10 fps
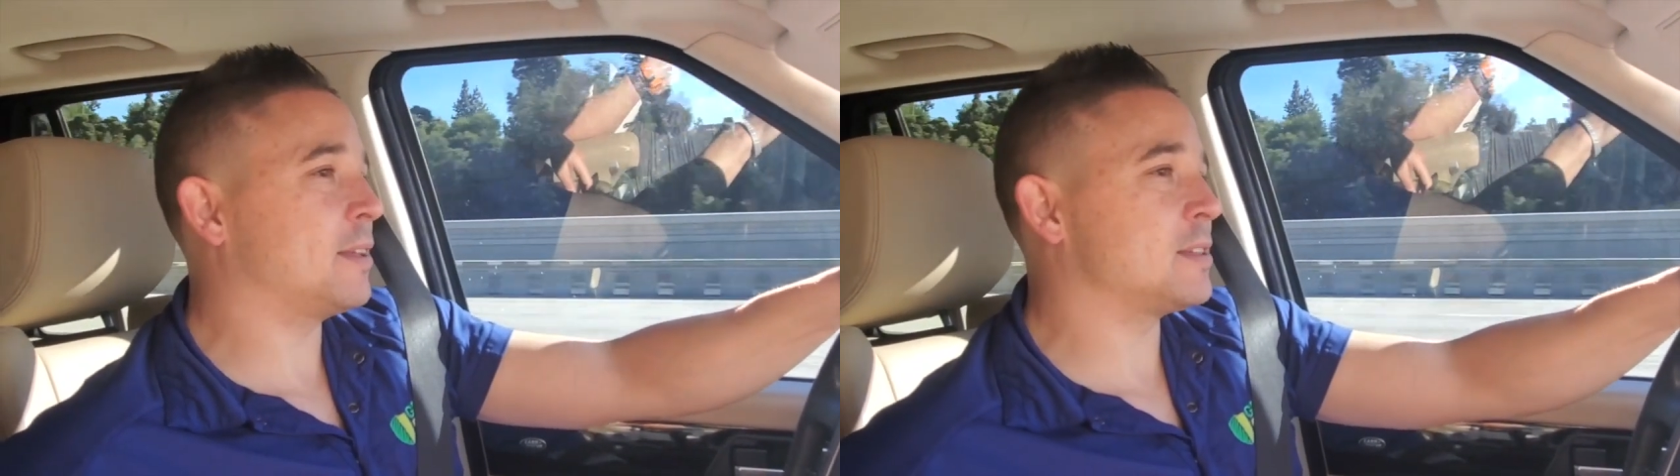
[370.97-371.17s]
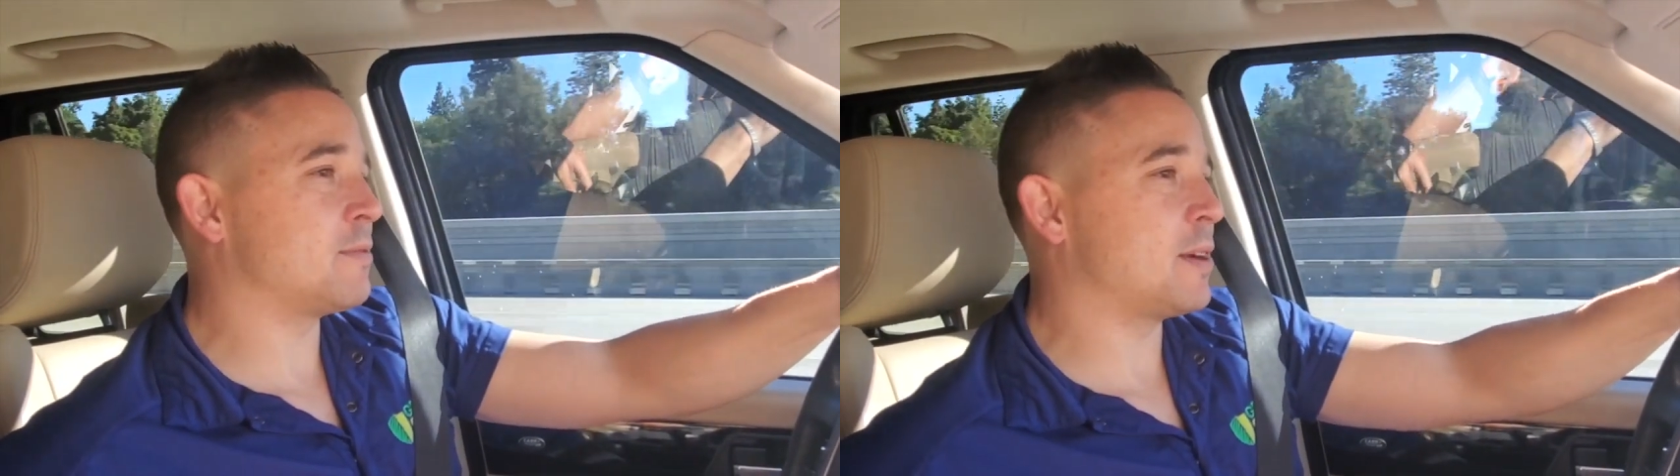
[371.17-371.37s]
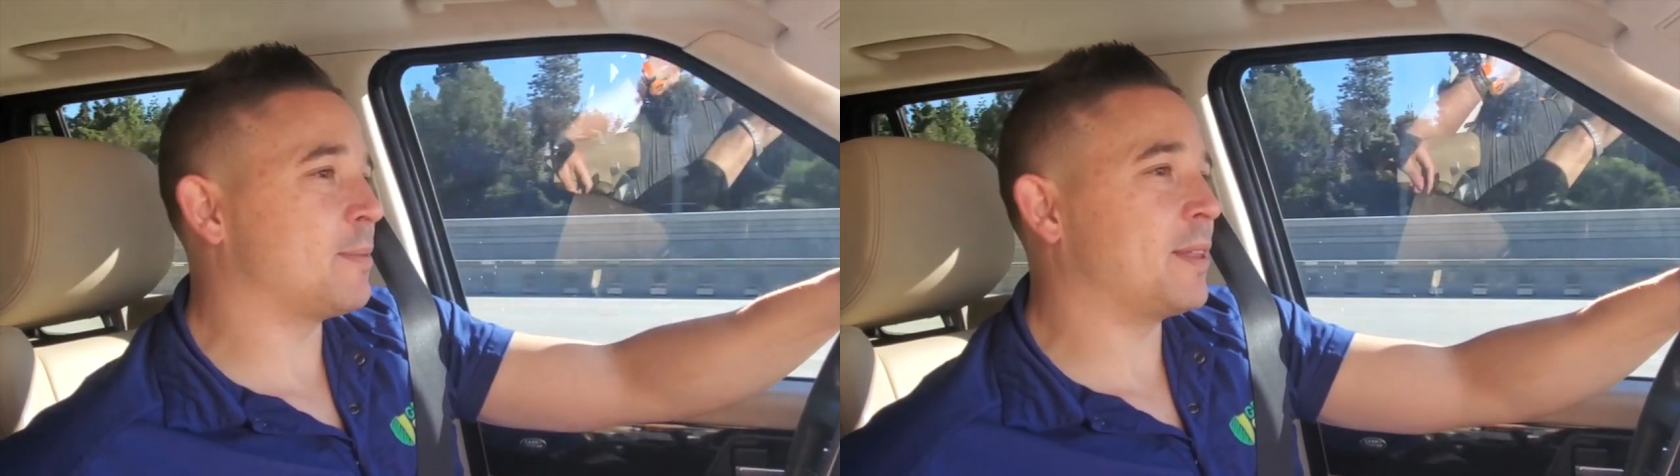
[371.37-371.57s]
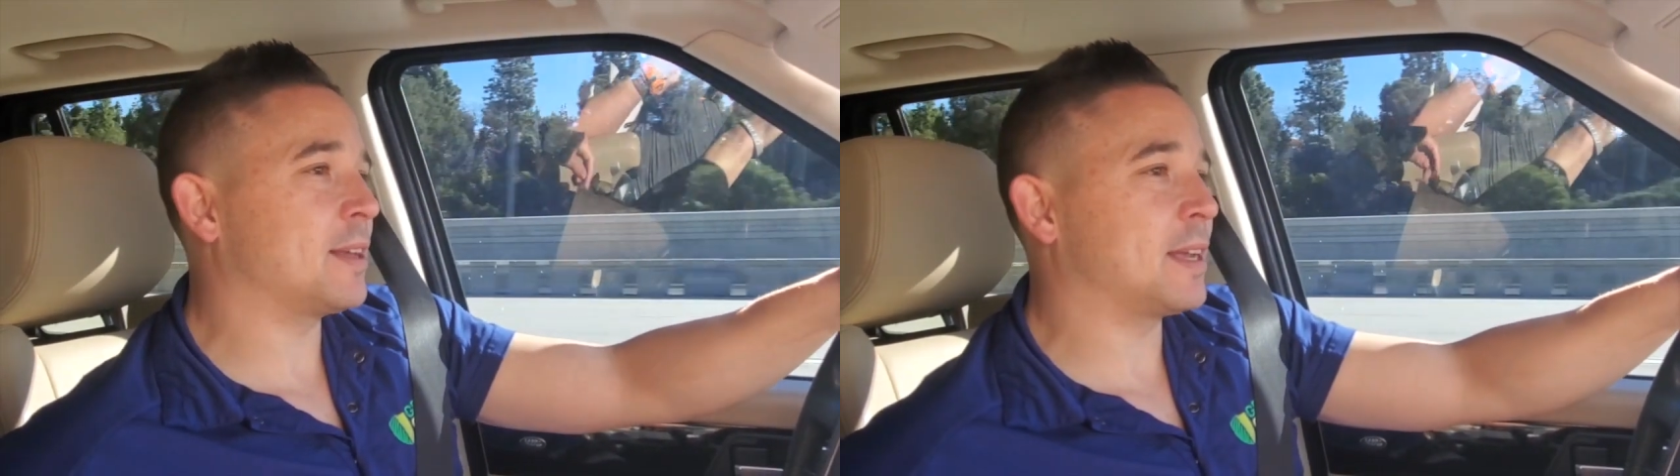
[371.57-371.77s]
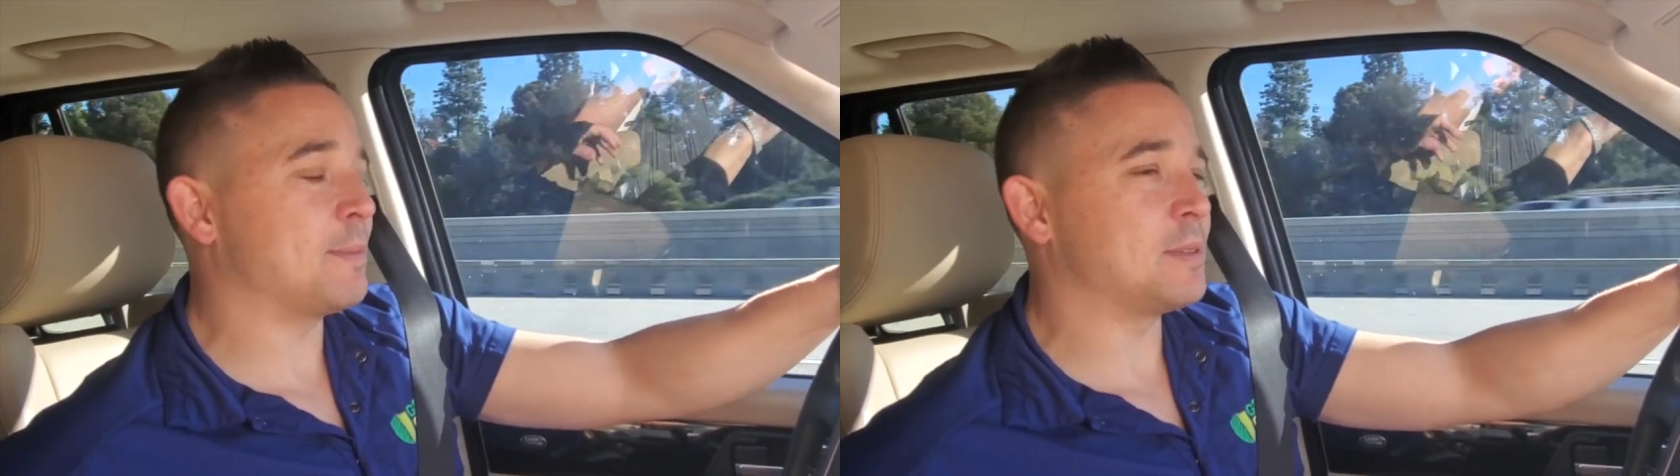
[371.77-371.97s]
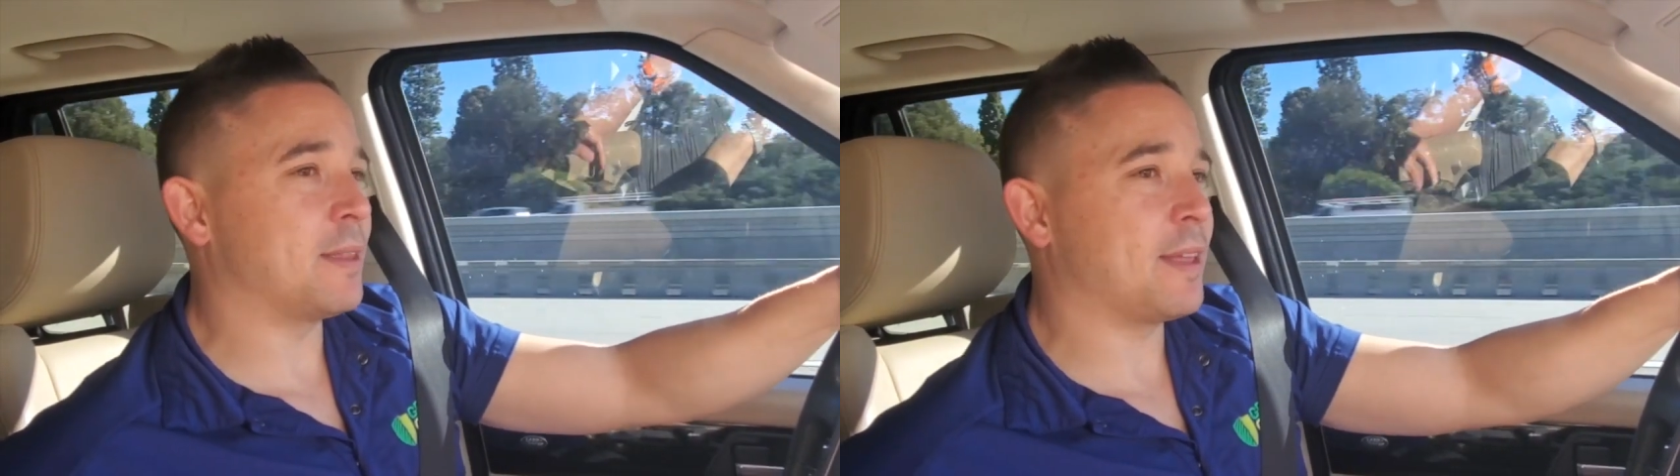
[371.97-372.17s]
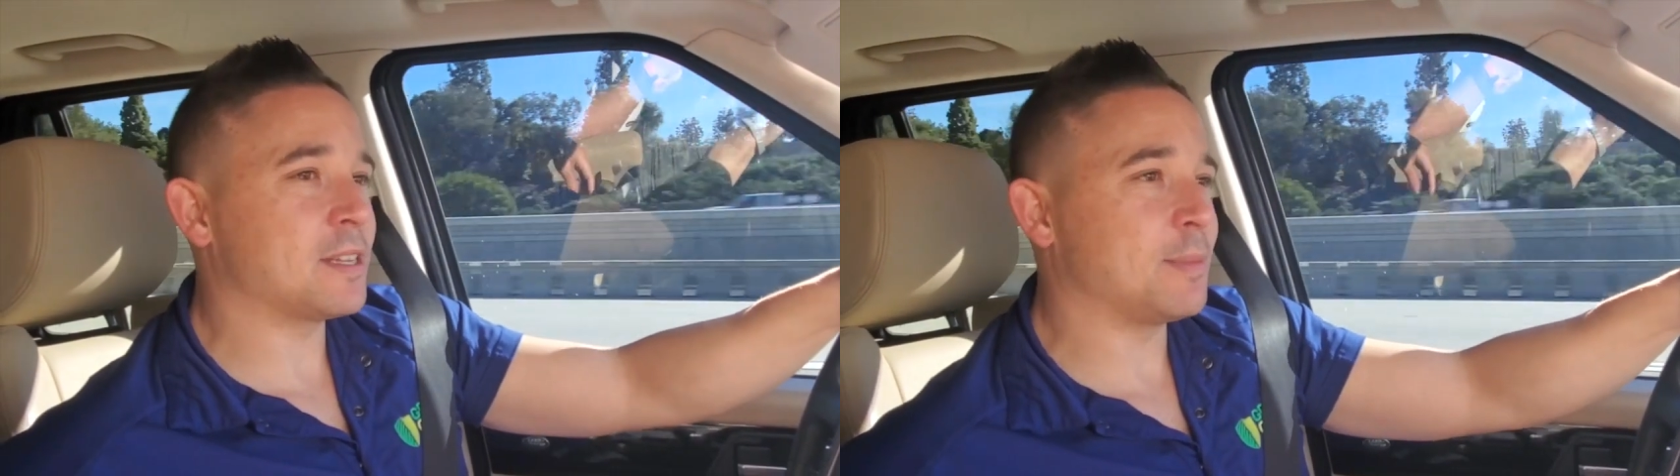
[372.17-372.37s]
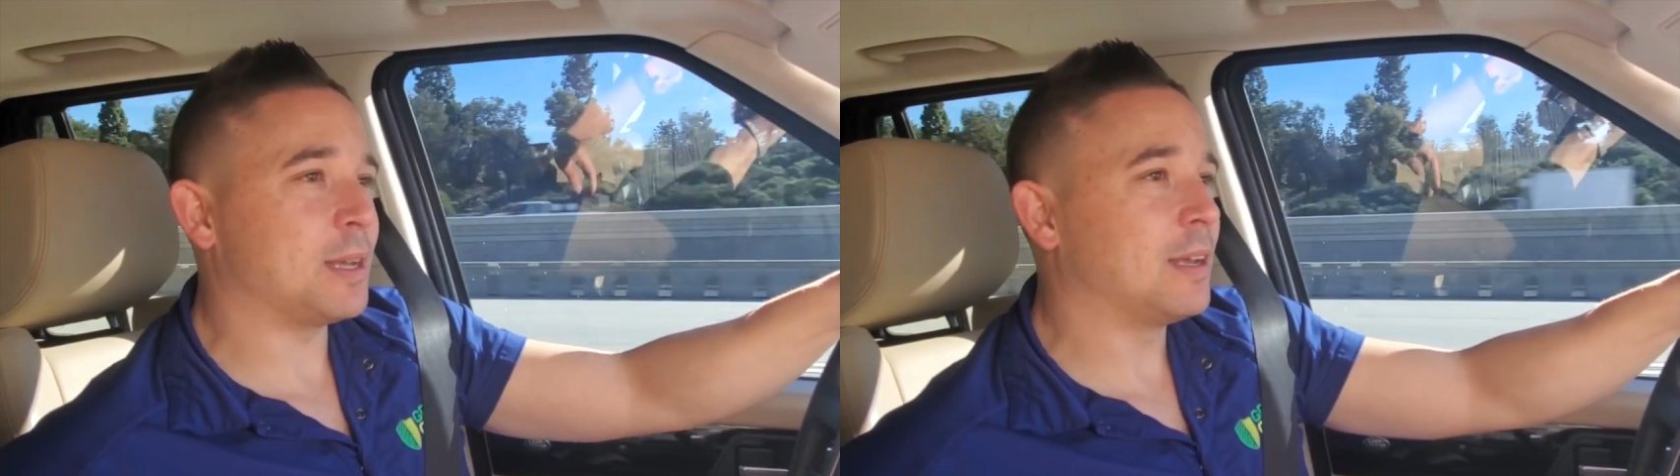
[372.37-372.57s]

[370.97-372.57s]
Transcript: that's a friend of mine that keeps saying that to me.